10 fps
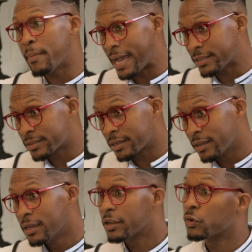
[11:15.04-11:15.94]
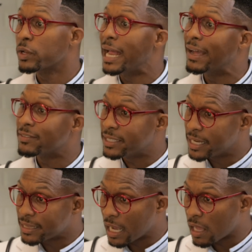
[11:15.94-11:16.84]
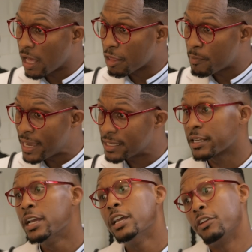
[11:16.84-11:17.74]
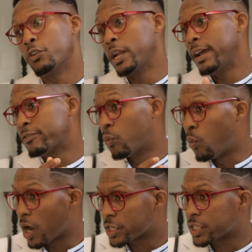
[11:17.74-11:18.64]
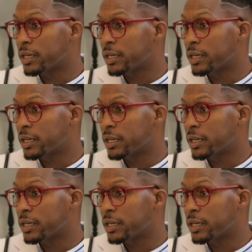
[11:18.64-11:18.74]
mask, you're going to have to take that cloth mask and you're going to have to wash